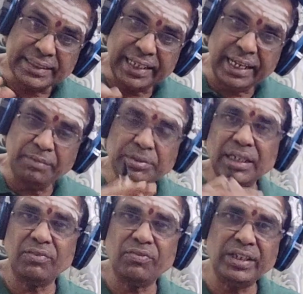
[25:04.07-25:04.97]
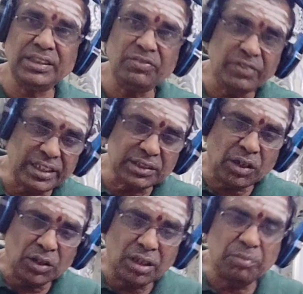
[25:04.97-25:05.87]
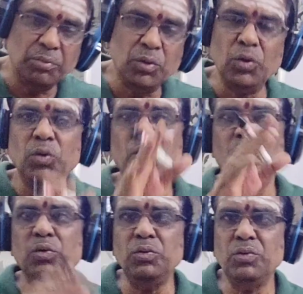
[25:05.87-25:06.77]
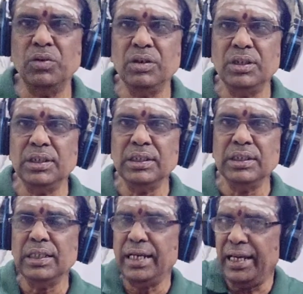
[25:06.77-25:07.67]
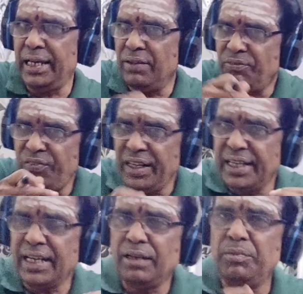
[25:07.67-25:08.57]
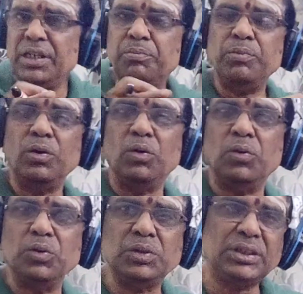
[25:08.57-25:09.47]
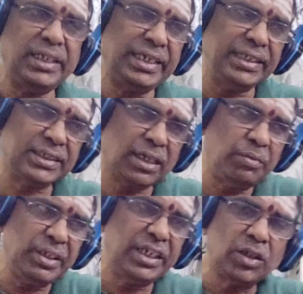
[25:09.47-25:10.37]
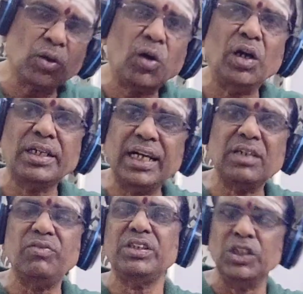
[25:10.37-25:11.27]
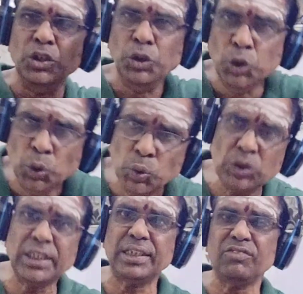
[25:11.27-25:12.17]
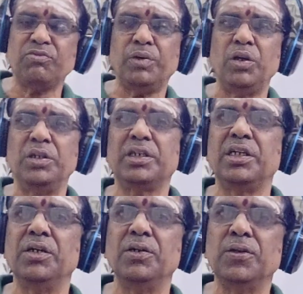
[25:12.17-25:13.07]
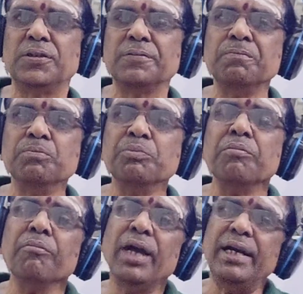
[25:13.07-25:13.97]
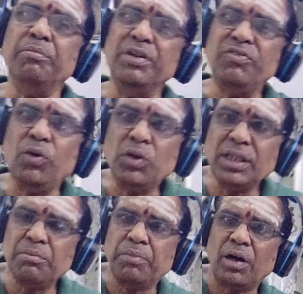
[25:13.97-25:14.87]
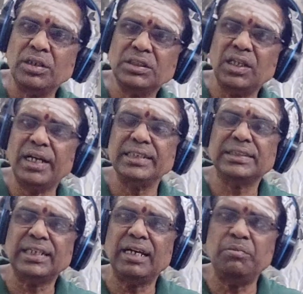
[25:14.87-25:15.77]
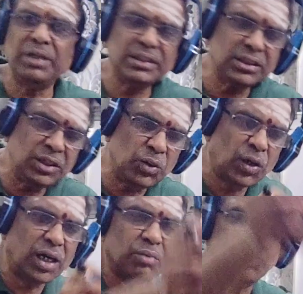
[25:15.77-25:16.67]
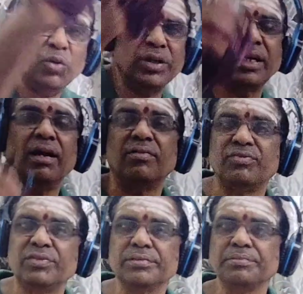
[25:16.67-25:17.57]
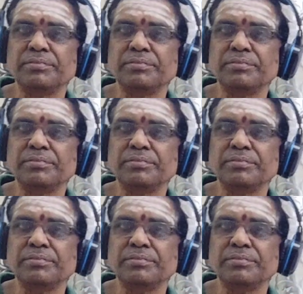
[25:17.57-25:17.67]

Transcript: same surface, if it is on the move, every time it moves, it is coming into contact with a new set of molecules, and before the bonds are established, you are moving off.